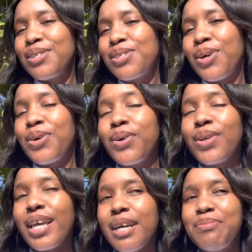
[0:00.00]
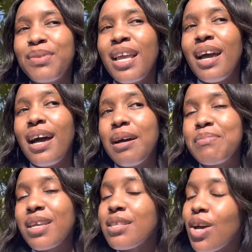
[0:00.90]
So yeah,
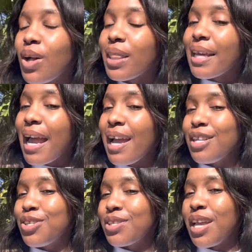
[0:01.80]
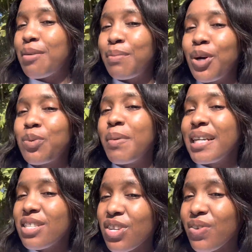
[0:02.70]
that's all that I had to say about
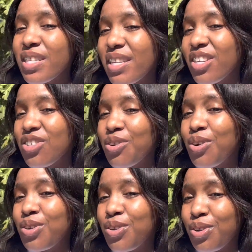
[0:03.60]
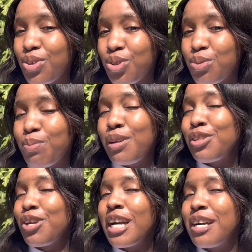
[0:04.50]
monetization on YouTube. Please
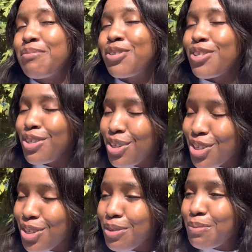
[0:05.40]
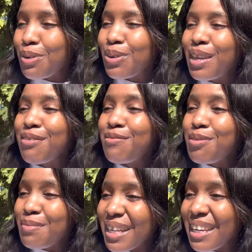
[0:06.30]
don't come to YouTube looking
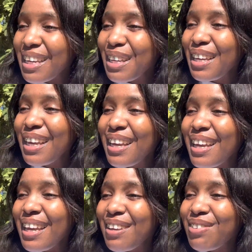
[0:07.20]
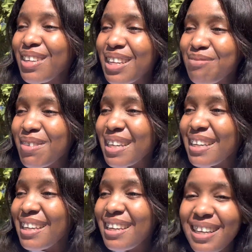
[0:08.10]
for money. If you need
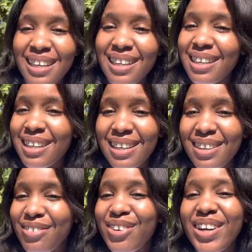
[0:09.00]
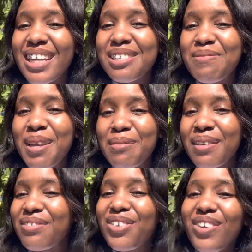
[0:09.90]
money, Forex,
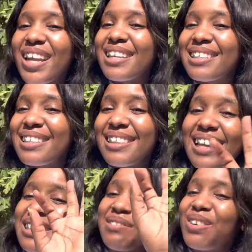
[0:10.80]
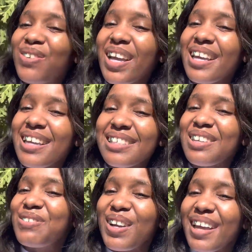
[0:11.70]
baby, Forex, there's some guinea
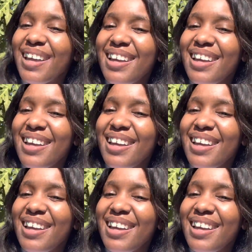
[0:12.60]
somewhere.